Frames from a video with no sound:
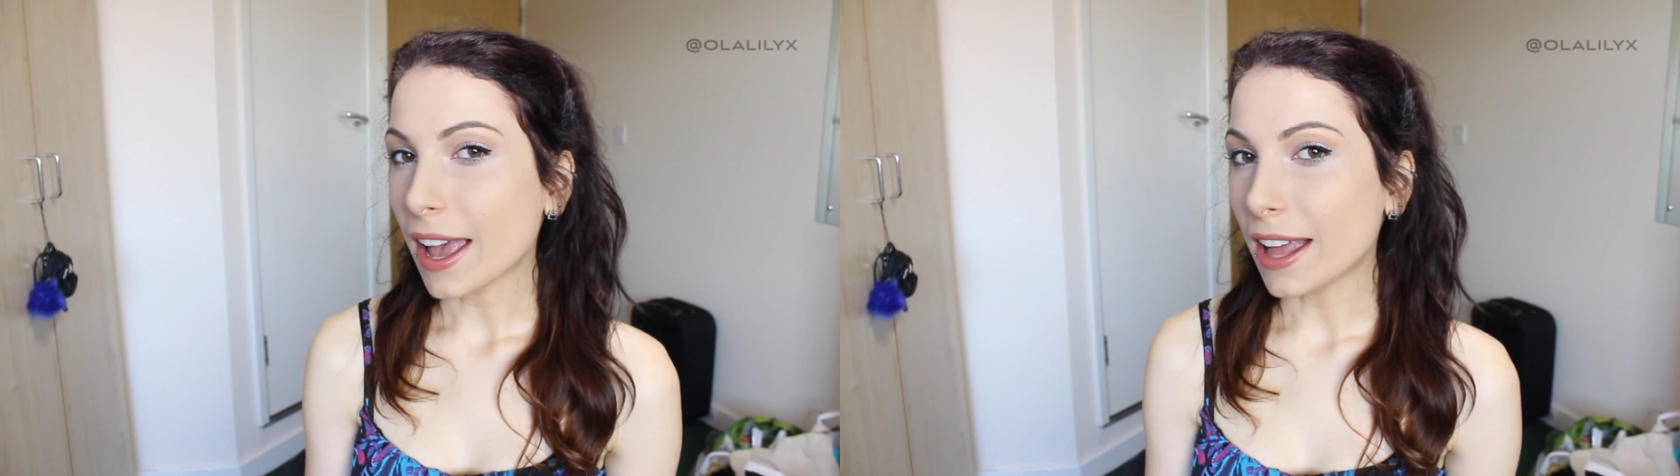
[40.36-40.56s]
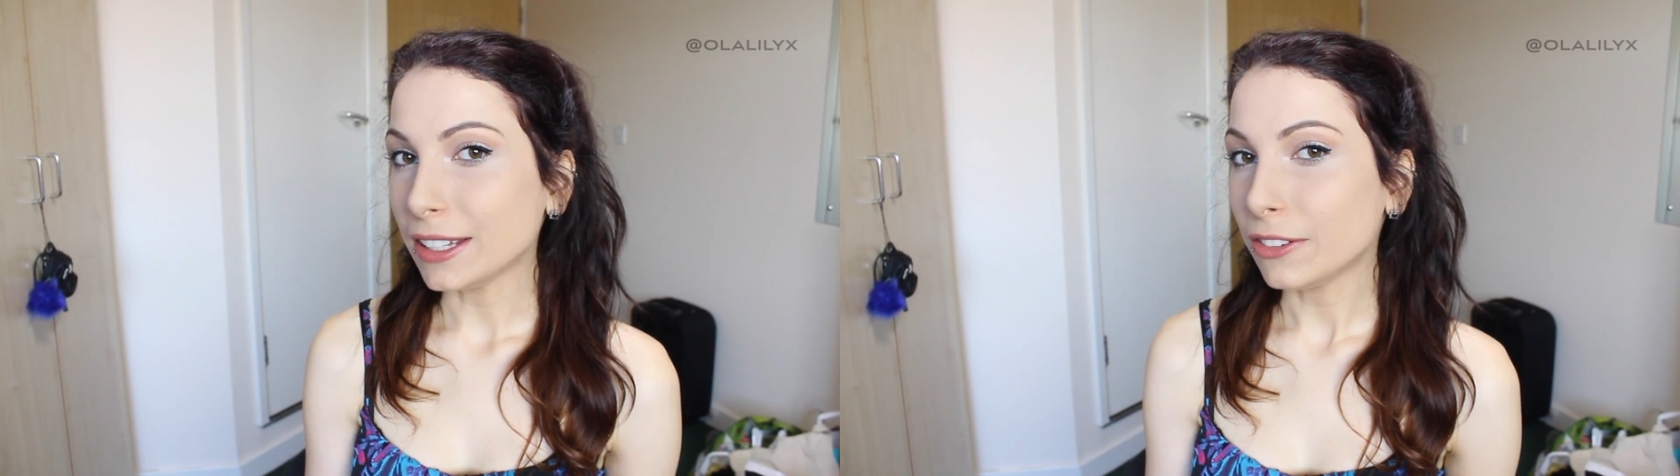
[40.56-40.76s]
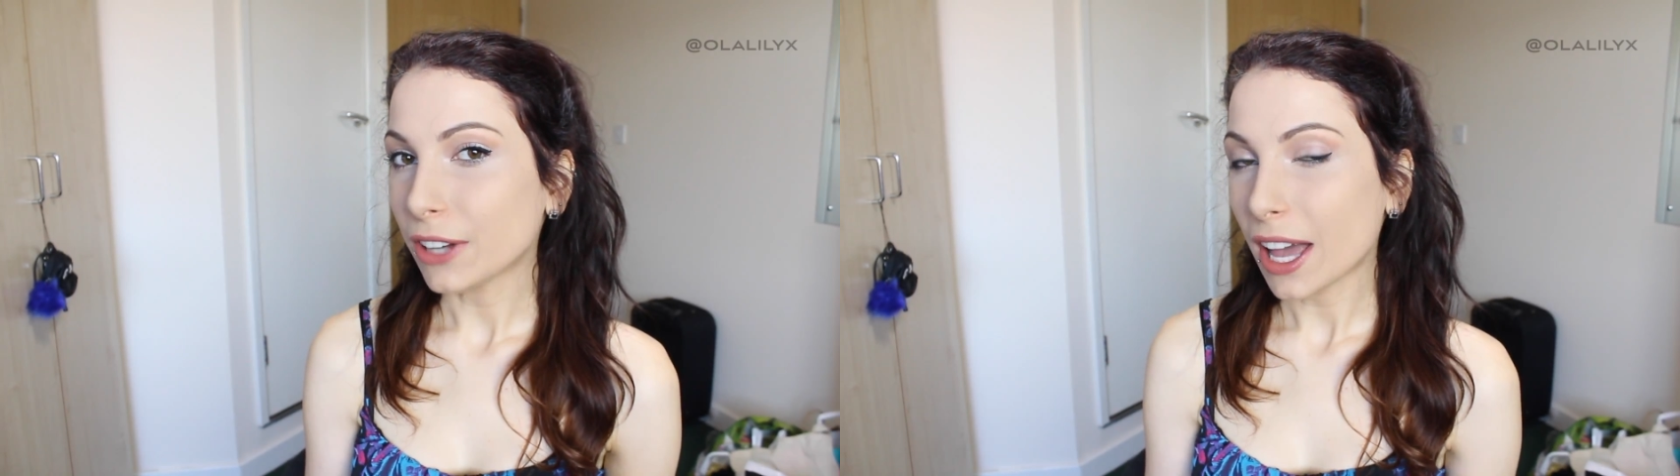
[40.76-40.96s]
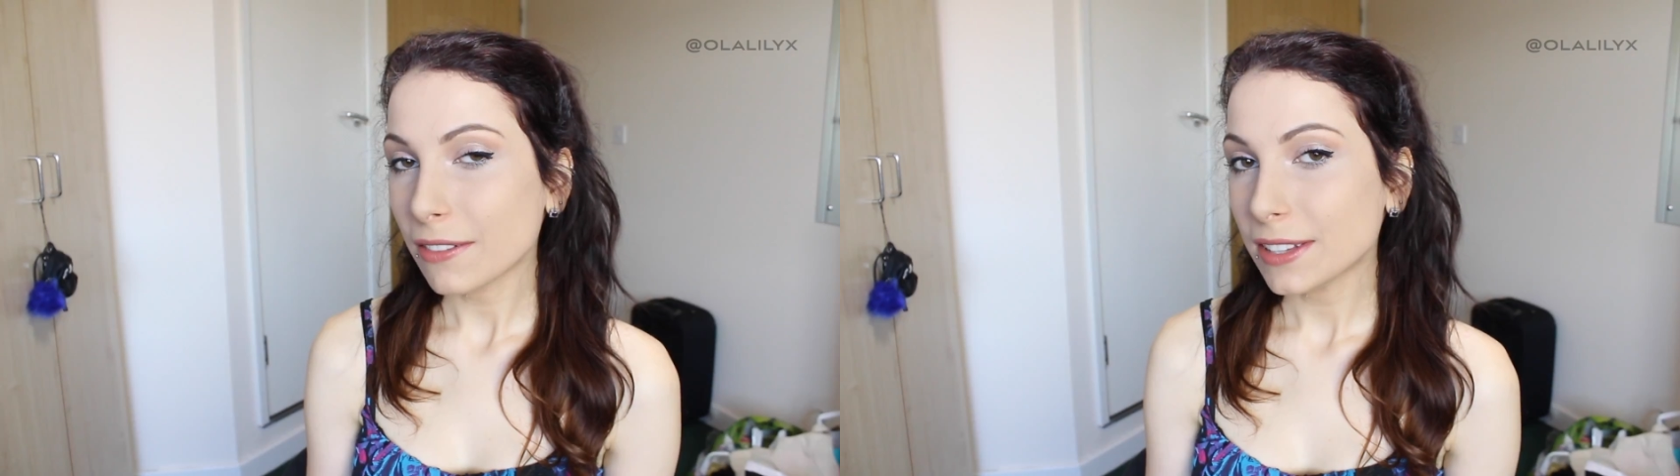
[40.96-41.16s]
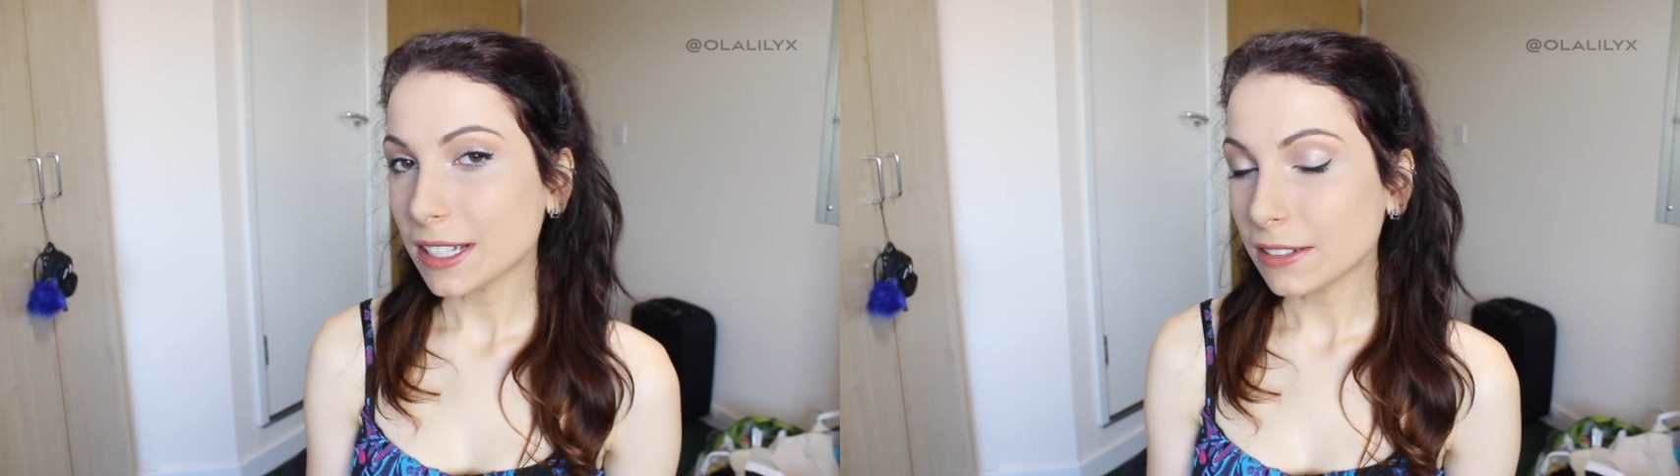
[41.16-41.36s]
And if you
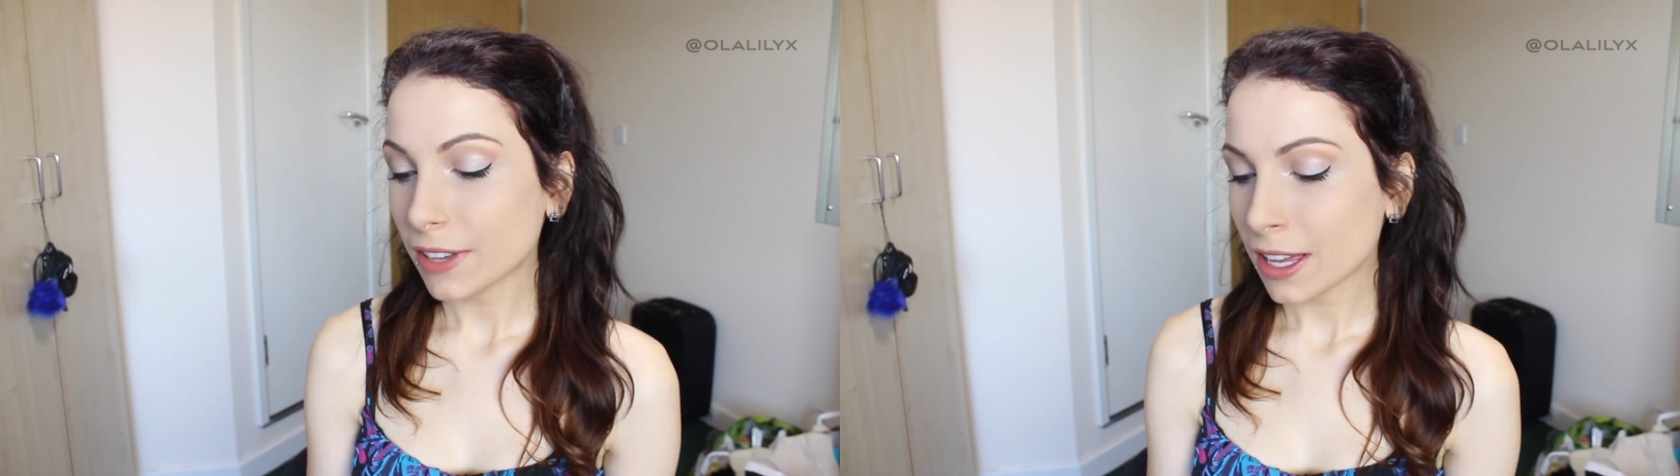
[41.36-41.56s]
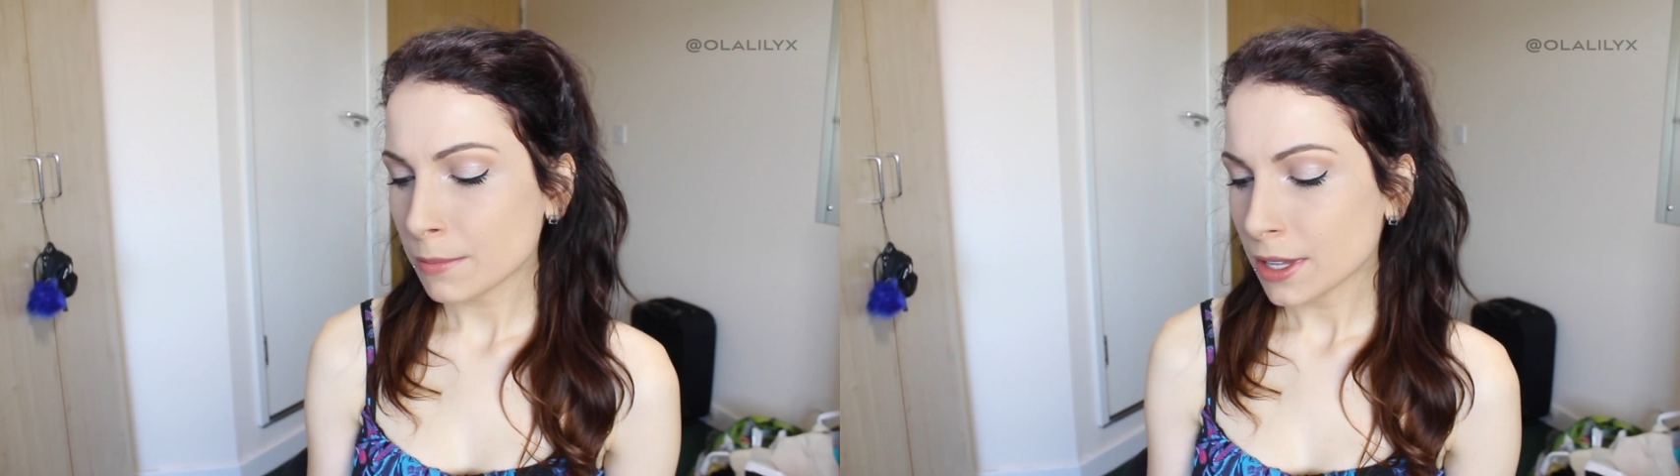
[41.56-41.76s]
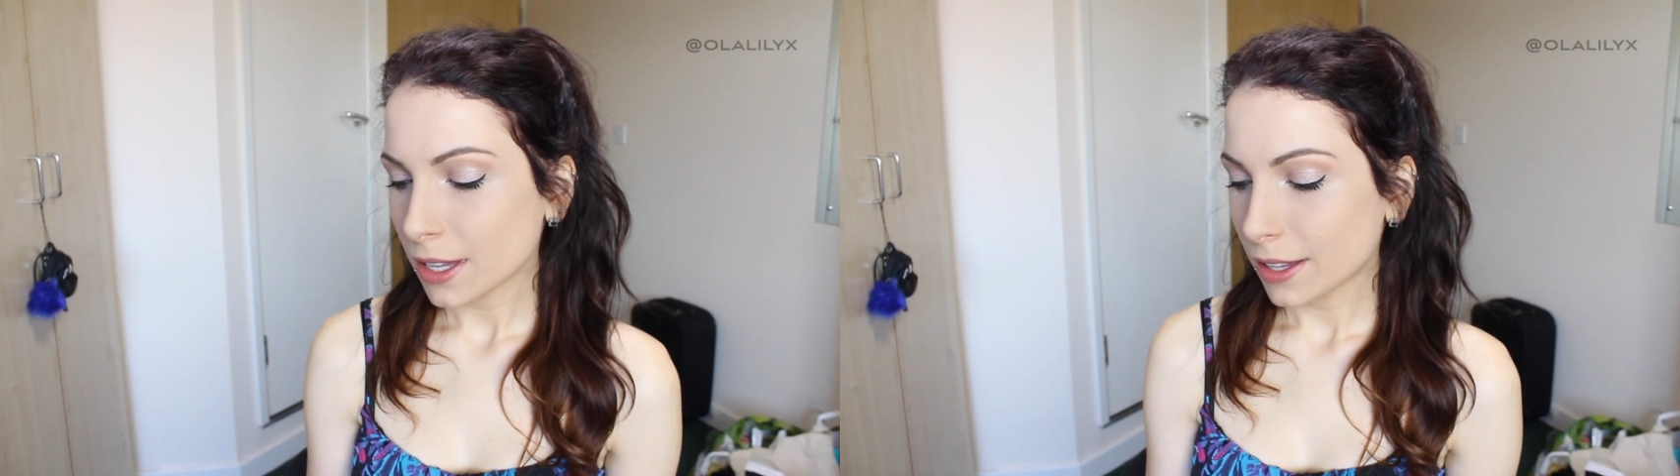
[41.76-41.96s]
have seen them,